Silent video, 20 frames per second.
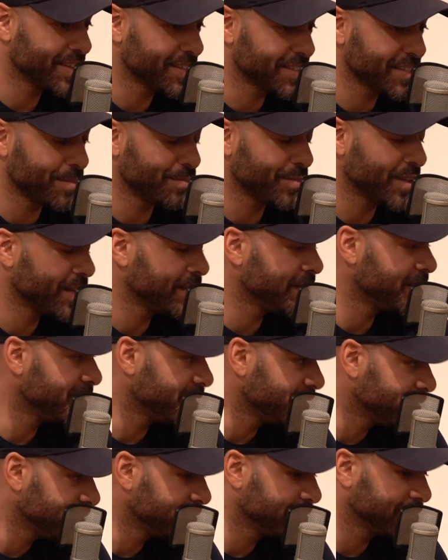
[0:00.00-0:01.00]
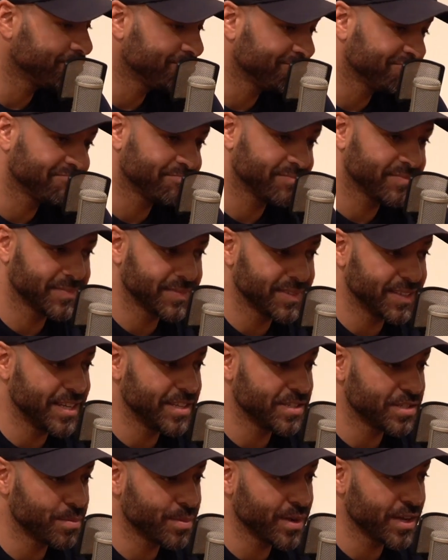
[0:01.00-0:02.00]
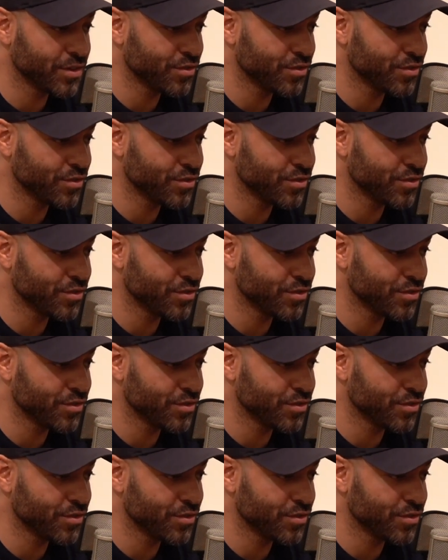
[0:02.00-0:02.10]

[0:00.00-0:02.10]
it's something that needs to be